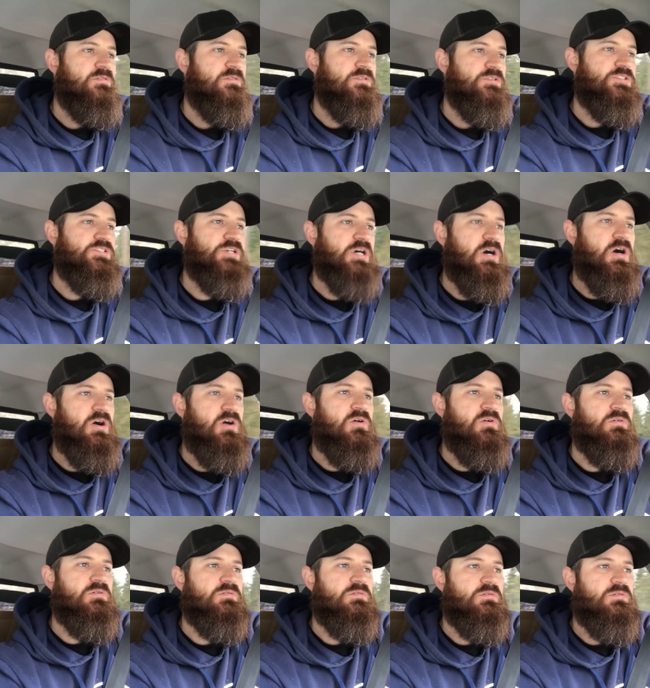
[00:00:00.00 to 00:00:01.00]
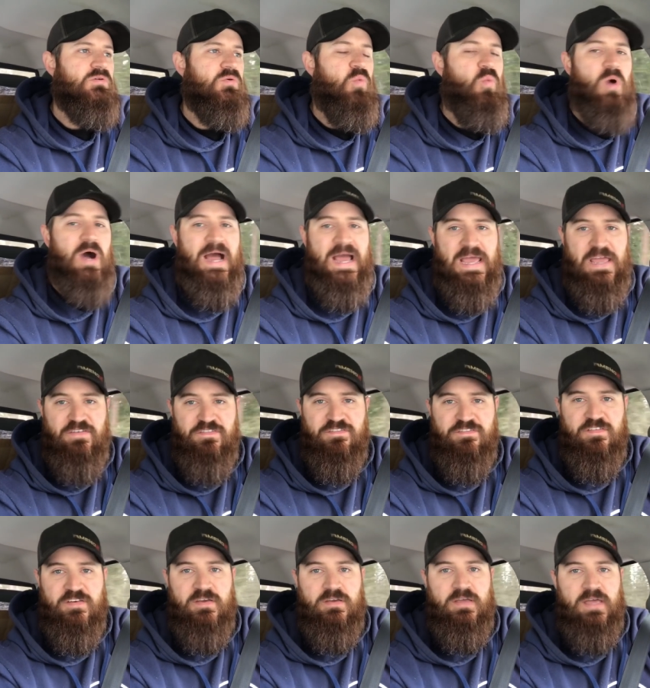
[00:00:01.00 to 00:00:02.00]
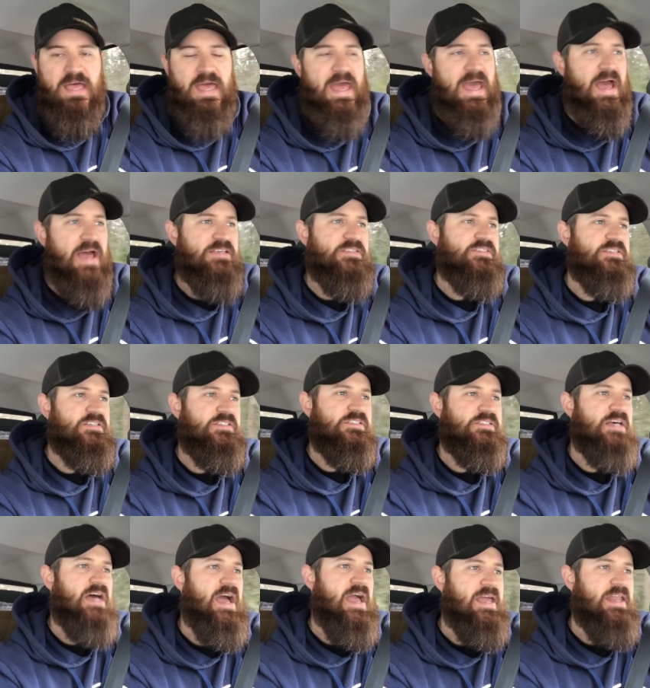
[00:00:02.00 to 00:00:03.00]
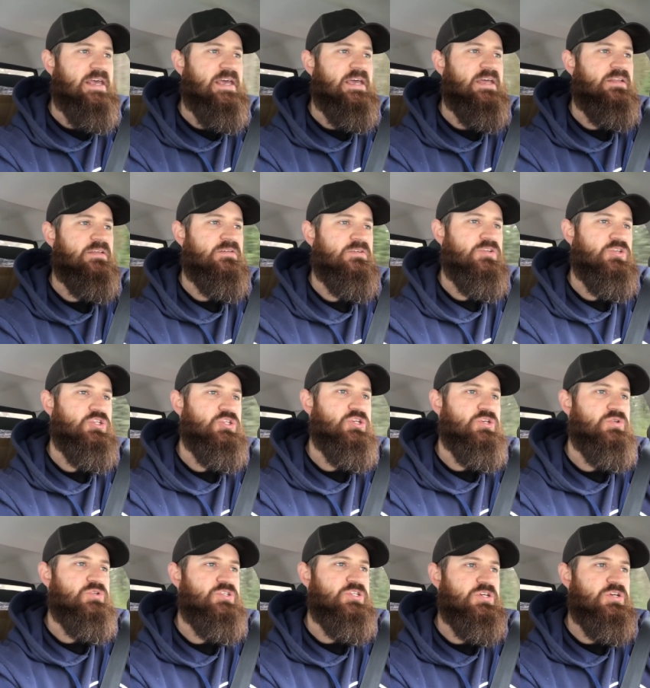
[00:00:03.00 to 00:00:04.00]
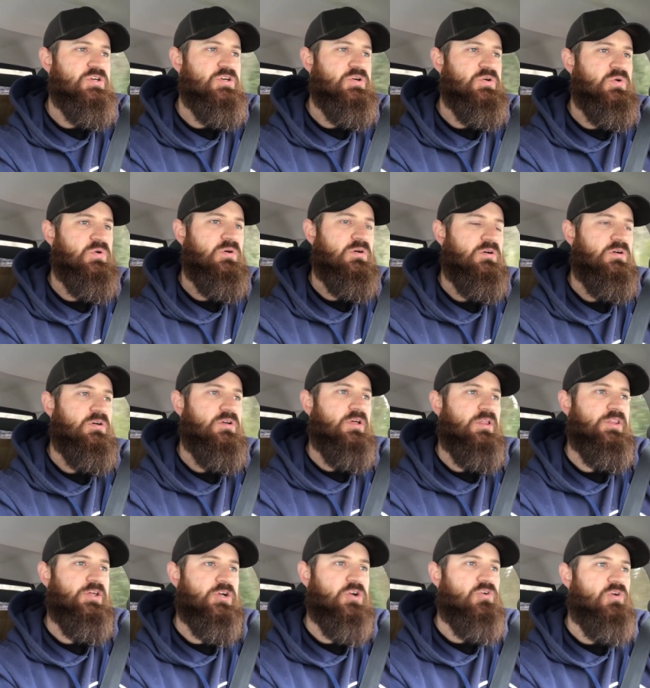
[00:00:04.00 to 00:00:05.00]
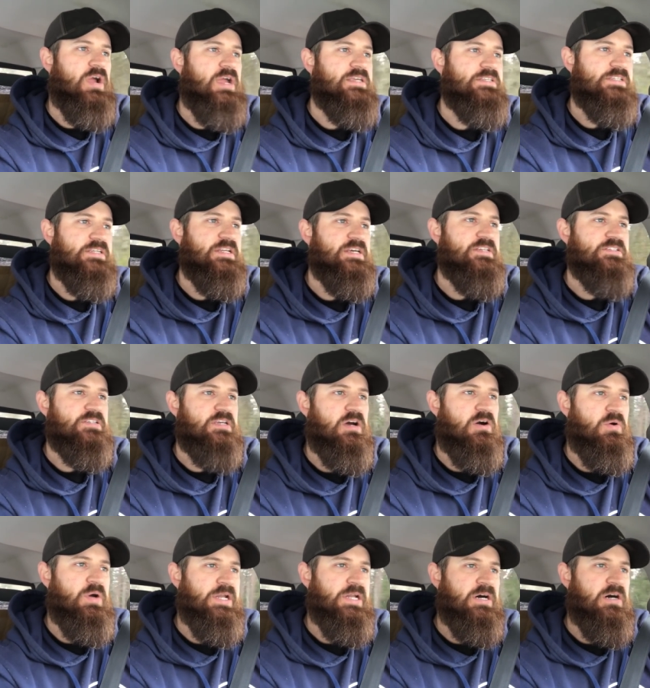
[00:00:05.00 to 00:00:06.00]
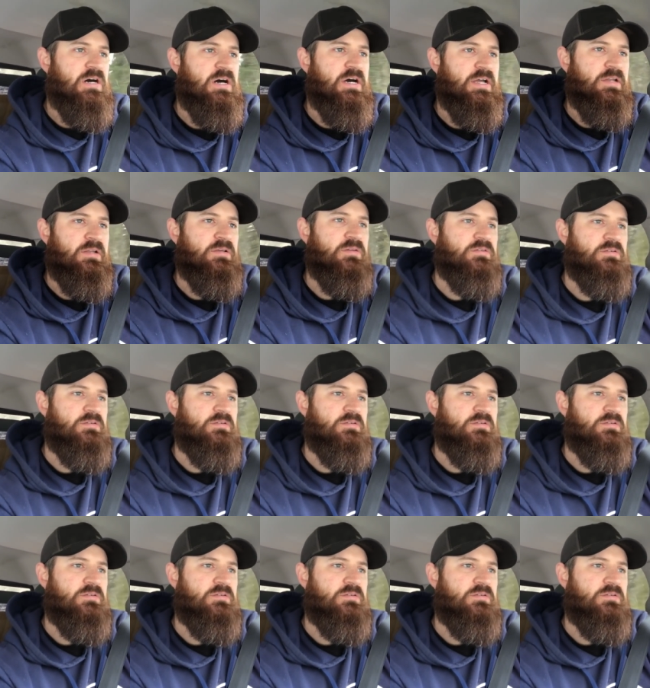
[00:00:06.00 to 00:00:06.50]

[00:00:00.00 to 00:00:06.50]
So, wife has decided, due to the craziness going on,